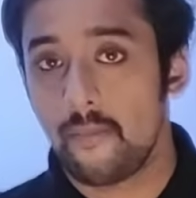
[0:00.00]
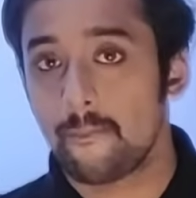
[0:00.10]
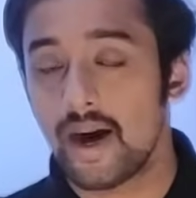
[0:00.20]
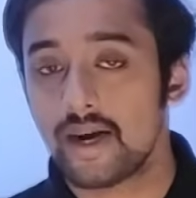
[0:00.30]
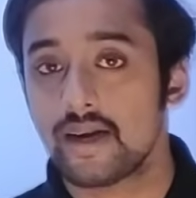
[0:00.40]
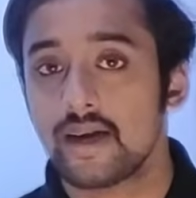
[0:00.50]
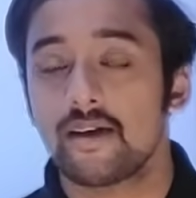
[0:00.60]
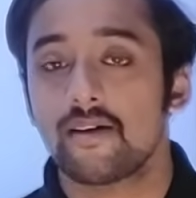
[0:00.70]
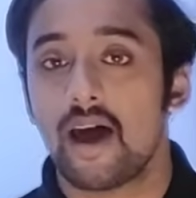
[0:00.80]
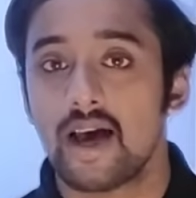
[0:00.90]
But
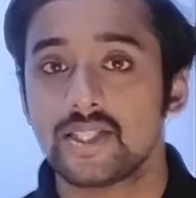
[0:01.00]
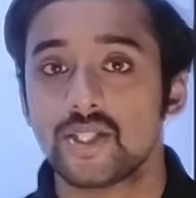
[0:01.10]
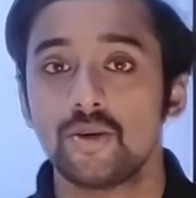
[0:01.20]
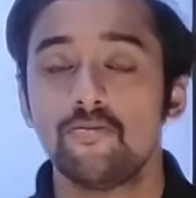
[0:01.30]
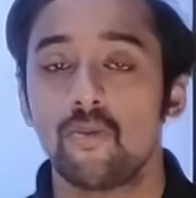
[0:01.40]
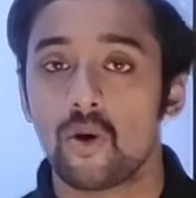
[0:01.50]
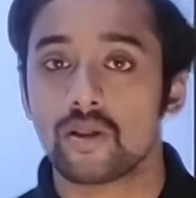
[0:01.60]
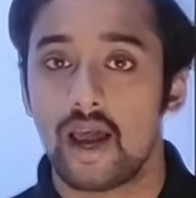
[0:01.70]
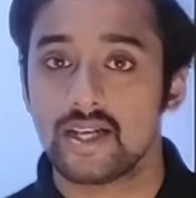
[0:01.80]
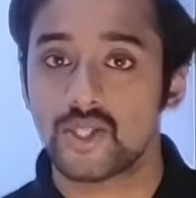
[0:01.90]
as
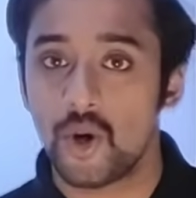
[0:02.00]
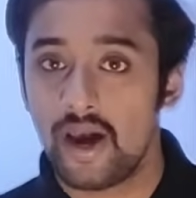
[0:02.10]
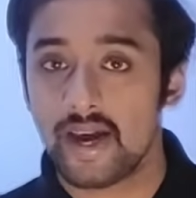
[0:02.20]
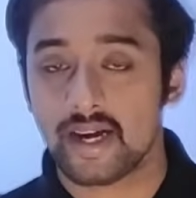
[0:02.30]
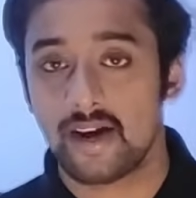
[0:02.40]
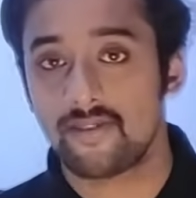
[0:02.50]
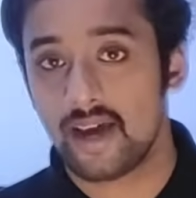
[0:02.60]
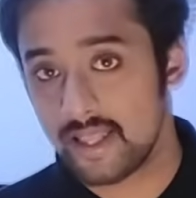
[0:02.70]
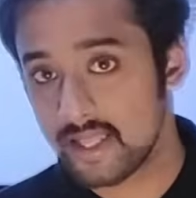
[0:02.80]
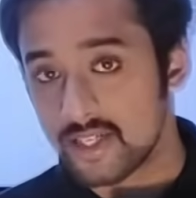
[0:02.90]
your aircraft
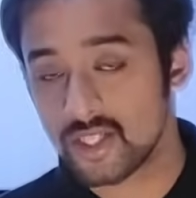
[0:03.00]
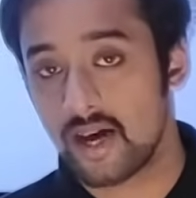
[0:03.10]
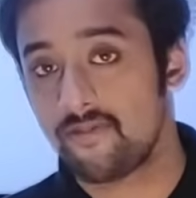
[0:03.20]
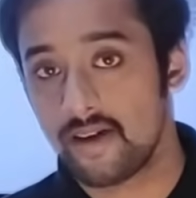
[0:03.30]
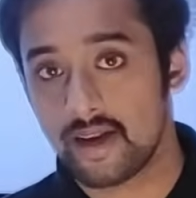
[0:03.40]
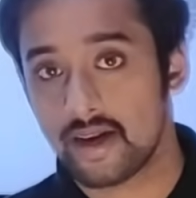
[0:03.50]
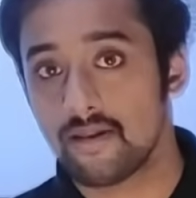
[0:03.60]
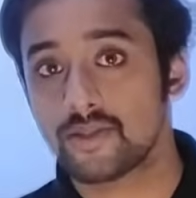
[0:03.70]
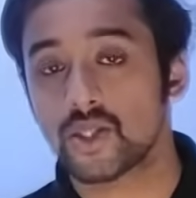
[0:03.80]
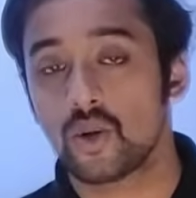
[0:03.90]
and the traffic
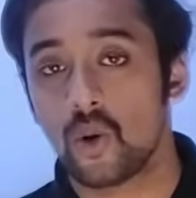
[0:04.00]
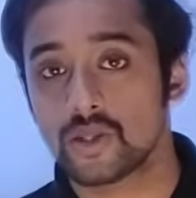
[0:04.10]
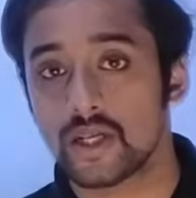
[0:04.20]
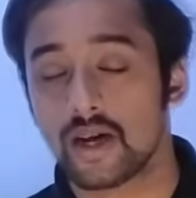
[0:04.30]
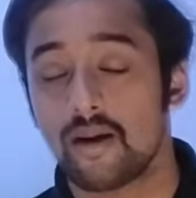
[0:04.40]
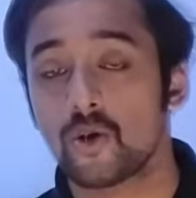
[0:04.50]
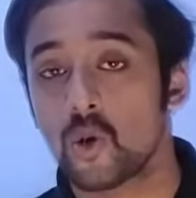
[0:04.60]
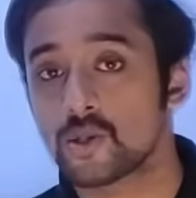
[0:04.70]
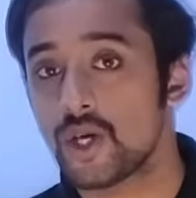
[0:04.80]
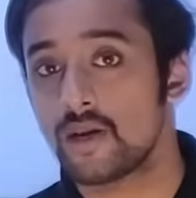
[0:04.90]
come closer
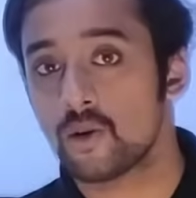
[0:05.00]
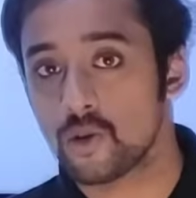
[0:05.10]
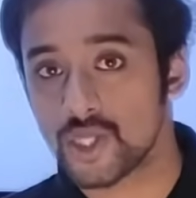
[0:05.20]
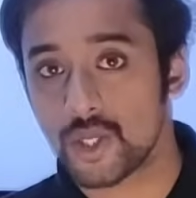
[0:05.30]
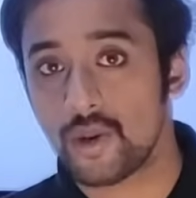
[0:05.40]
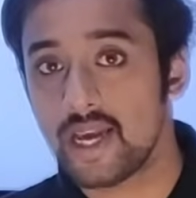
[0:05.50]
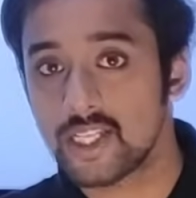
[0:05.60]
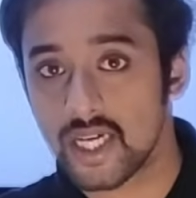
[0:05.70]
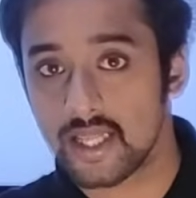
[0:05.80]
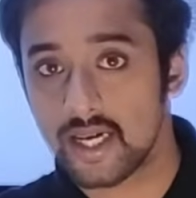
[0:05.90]
and closer to
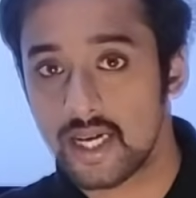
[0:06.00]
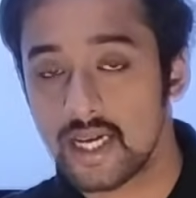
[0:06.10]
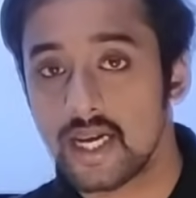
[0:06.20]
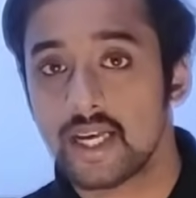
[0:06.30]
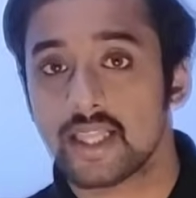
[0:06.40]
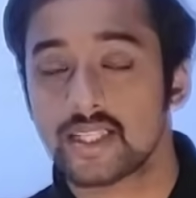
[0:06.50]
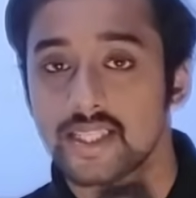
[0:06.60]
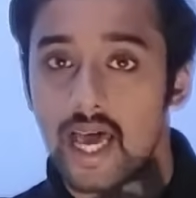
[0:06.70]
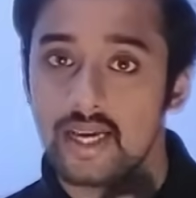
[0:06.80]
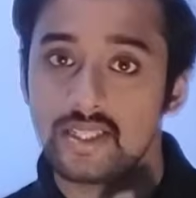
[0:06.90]
each other, the
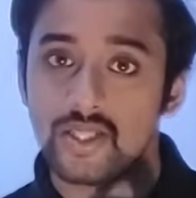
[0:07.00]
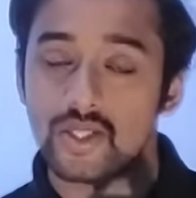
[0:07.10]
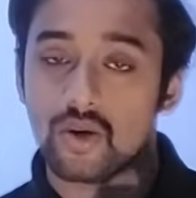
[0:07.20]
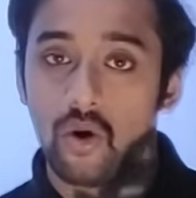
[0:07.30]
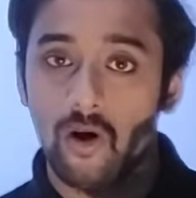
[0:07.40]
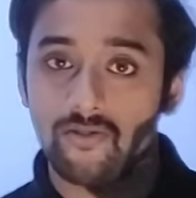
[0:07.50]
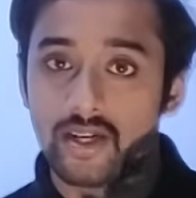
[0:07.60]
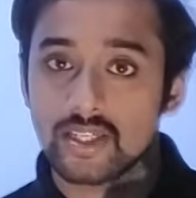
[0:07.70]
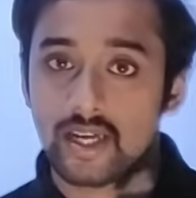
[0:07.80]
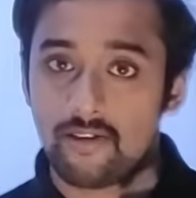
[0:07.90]
size of
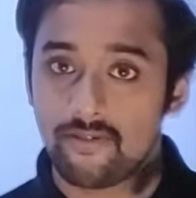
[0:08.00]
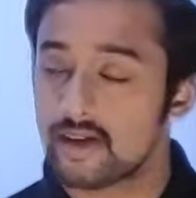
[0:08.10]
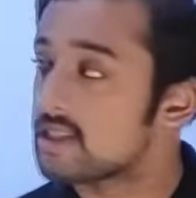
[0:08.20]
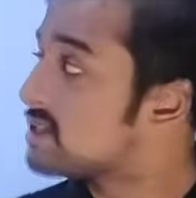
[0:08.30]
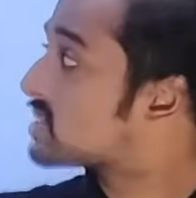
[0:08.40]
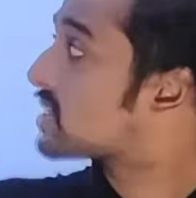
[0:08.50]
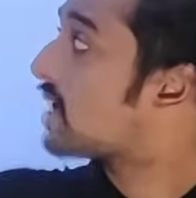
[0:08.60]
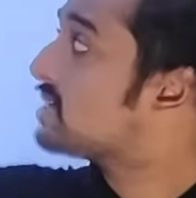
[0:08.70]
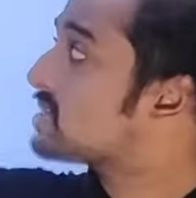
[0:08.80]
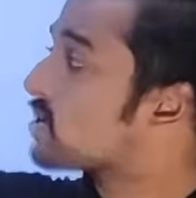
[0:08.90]
the traffic, this
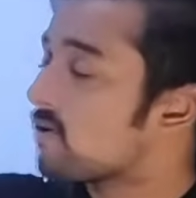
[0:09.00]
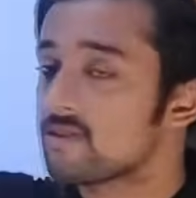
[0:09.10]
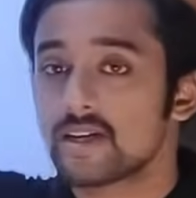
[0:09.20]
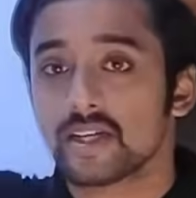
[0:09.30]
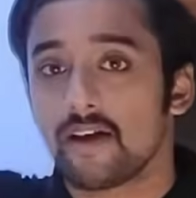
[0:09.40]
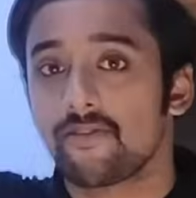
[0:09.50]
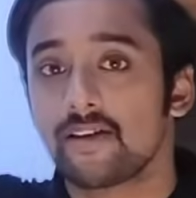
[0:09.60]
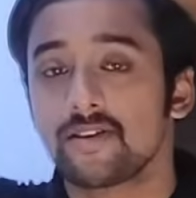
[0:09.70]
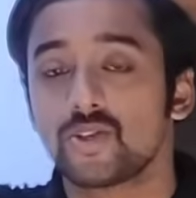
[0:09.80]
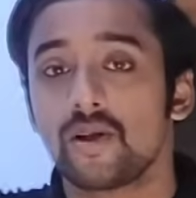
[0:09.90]
size of the traffic
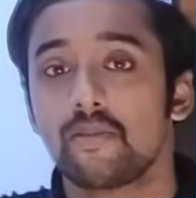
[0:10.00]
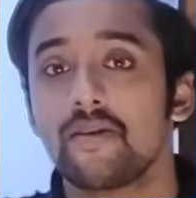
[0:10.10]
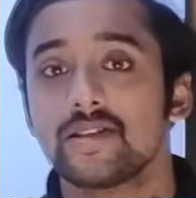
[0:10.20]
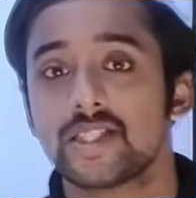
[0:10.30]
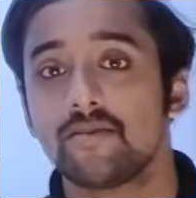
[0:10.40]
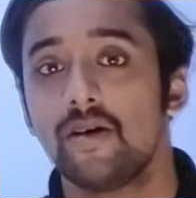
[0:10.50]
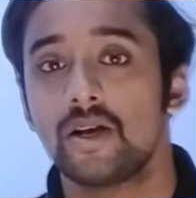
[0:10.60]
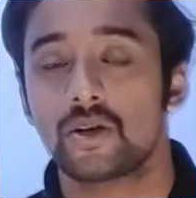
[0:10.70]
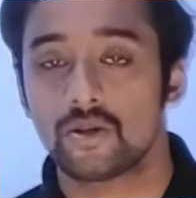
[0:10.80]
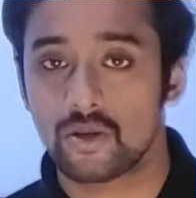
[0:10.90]
which will be visible
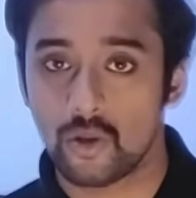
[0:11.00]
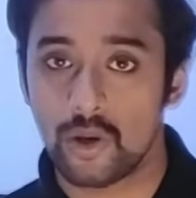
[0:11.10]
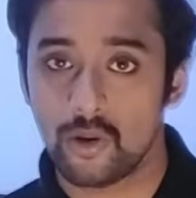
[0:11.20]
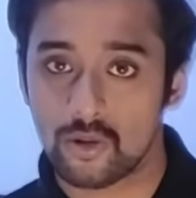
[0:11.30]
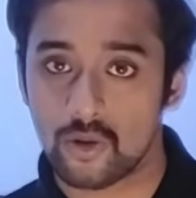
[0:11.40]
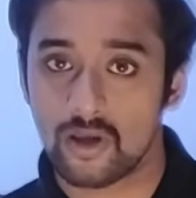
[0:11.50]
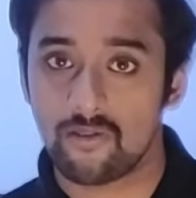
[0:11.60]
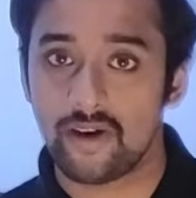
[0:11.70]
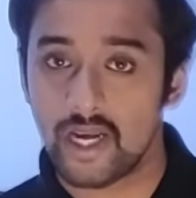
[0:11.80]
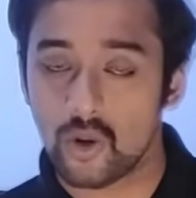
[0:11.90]
to you through the
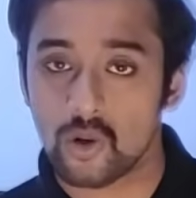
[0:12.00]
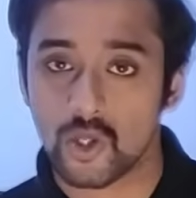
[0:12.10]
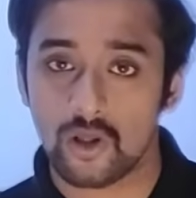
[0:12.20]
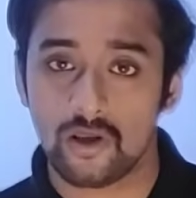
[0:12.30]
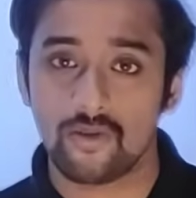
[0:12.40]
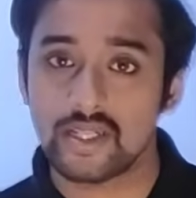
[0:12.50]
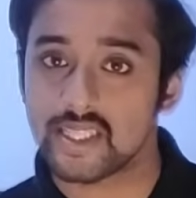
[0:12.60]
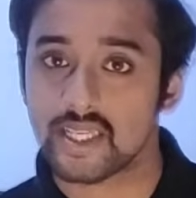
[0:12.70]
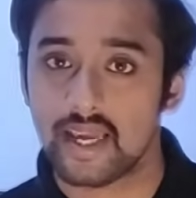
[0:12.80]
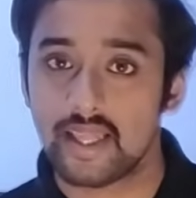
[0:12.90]
windows or the
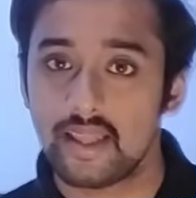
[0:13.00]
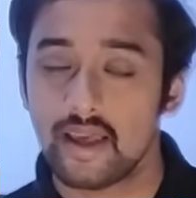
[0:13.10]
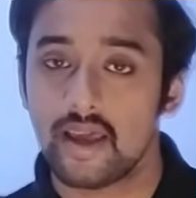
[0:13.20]
windscreen